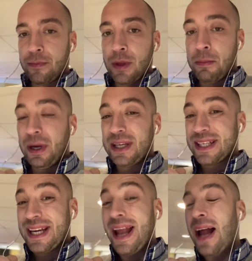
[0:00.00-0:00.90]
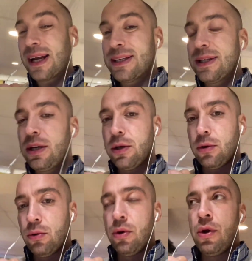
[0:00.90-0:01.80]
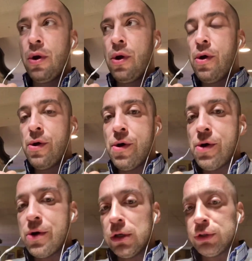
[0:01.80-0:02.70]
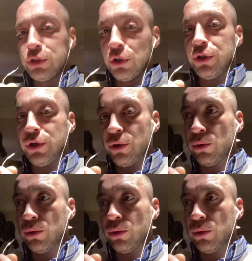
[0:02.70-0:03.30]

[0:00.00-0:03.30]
Because it cannot continue should you